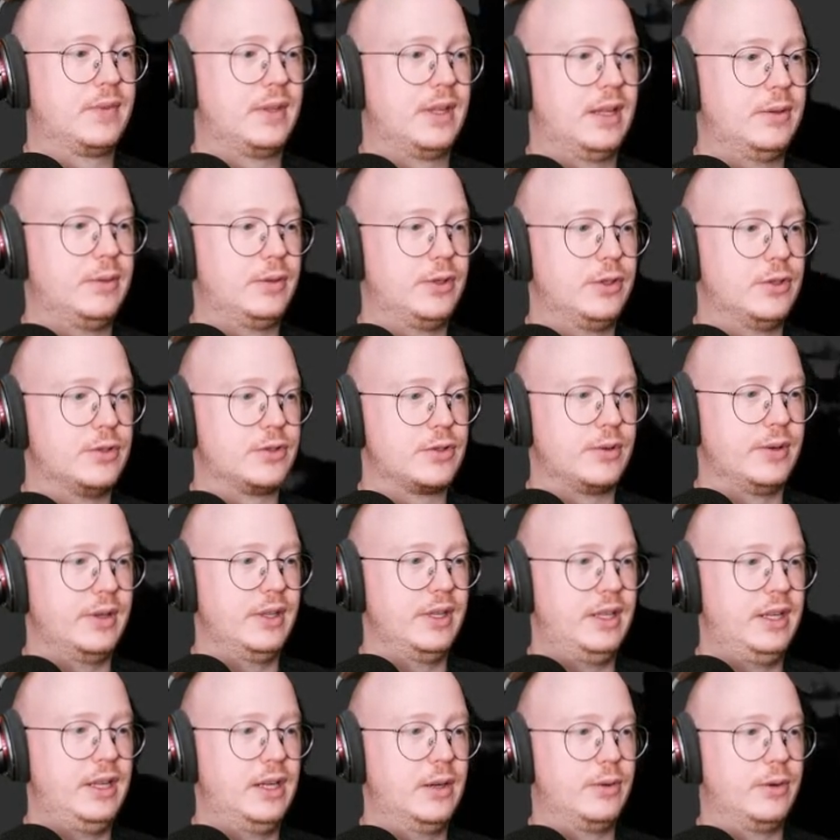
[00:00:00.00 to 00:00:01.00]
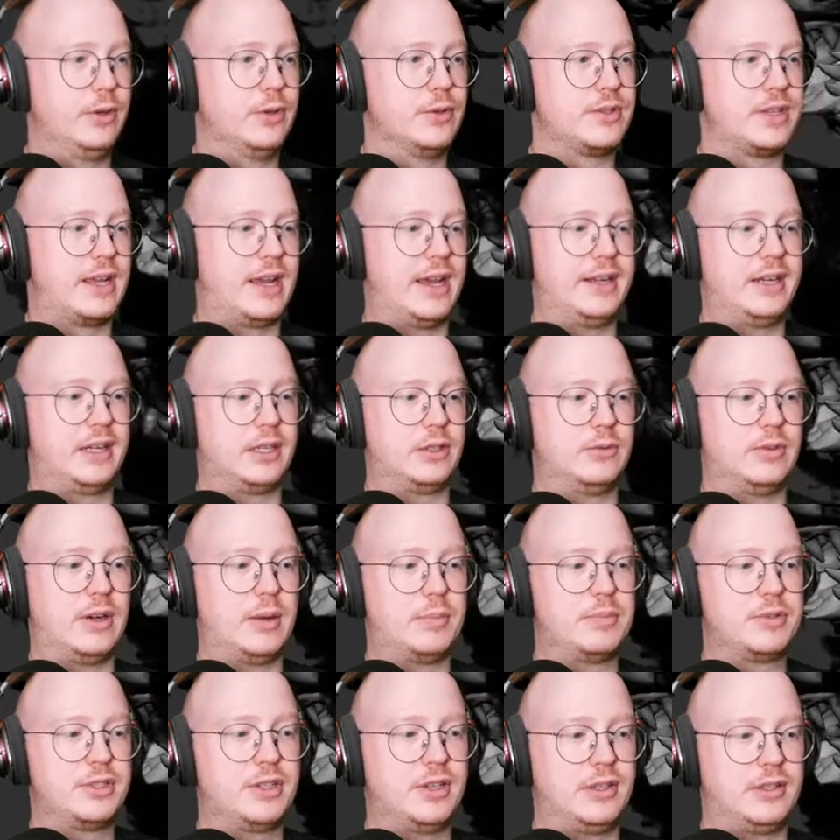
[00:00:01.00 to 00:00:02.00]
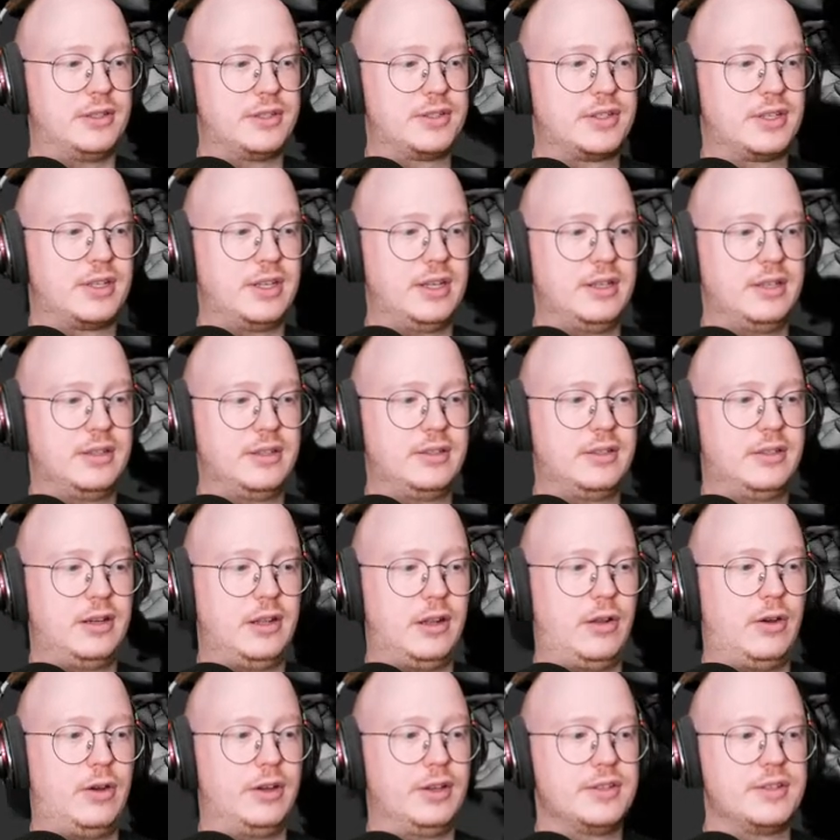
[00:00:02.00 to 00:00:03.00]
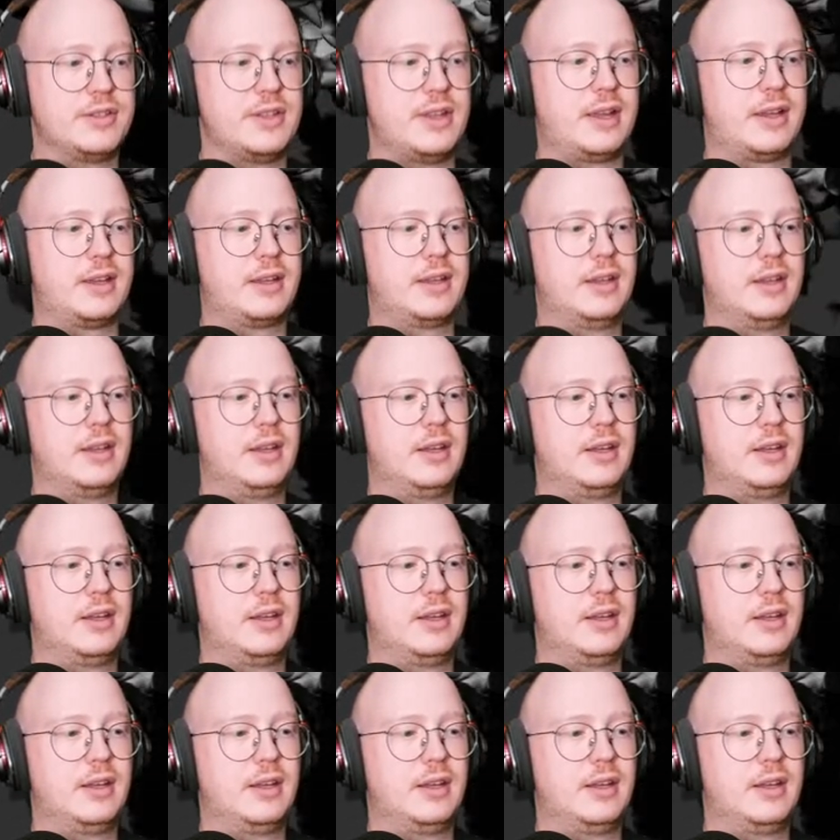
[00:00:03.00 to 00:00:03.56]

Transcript: And we can just go in here, we can just add like reptile skin along his neck.